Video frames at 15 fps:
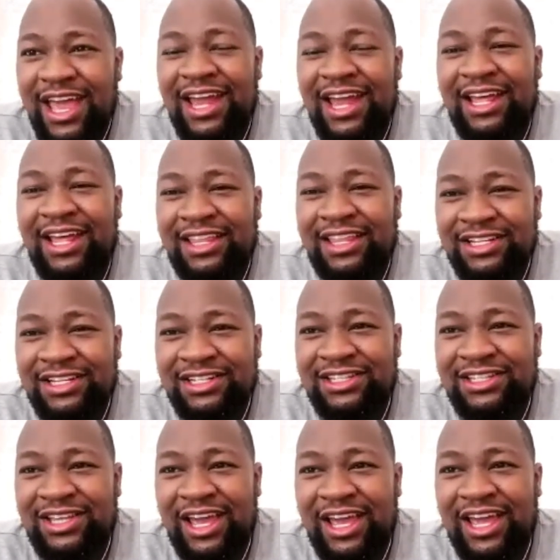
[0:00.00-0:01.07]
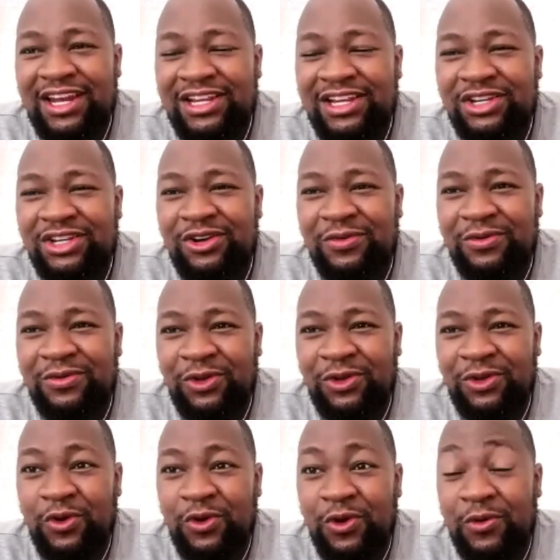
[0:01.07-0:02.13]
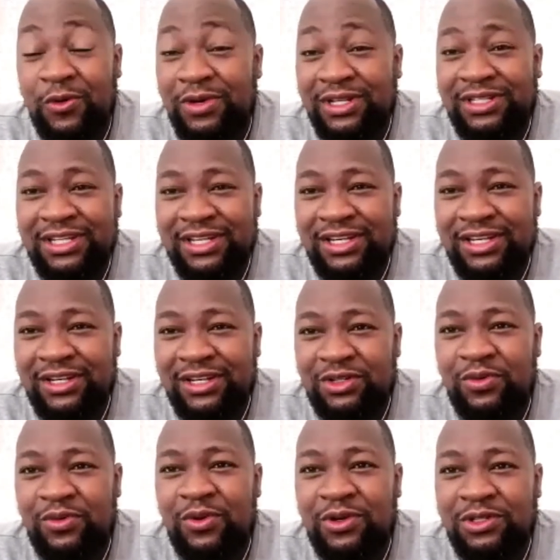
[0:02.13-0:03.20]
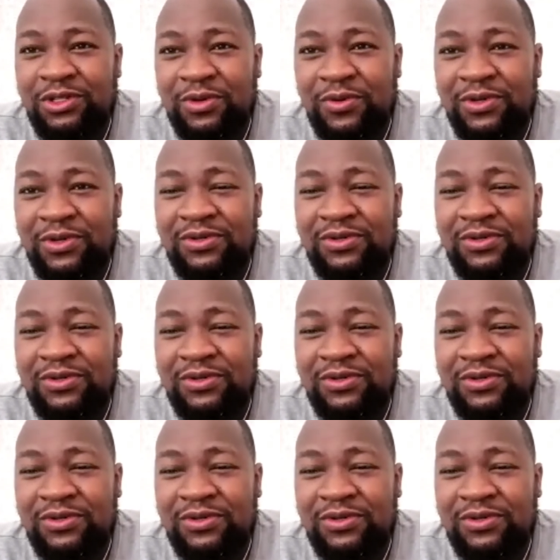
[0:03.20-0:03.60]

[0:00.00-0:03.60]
And I think just the energy you omitted towards me was